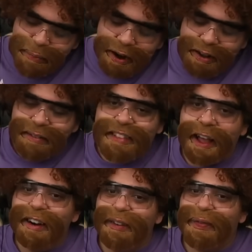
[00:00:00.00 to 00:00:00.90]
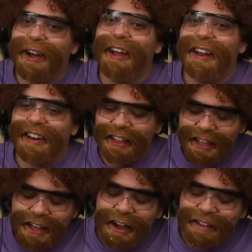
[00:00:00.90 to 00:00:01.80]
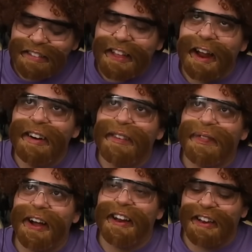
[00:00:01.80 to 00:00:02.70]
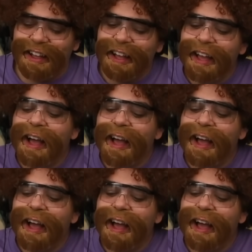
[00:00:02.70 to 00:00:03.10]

Bro, I'm terrified. I'm terrified that